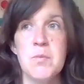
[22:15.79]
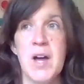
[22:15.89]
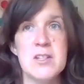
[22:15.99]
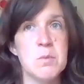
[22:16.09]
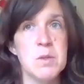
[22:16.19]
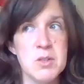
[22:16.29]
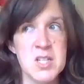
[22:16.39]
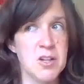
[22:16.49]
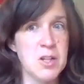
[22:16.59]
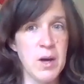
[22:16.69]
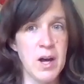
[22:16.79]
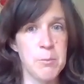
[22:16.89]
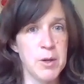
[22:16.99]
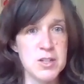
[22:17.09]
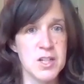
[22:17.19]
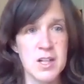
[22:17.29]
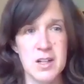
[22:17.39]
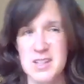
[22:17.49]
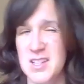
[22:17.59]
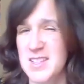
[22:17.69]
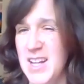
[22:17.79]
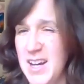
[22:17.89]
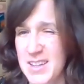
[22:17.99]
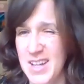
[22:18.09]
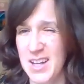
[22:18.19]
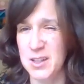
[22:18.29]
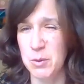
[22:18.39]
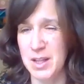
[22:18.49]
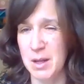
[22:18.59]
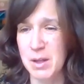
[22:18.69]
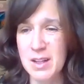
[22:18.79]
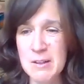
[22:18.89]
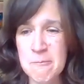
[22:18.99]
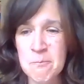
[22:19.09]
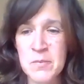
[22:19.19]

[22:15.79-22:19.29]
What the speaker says: lots of people tell you out of budget and it does not exactly what they mean.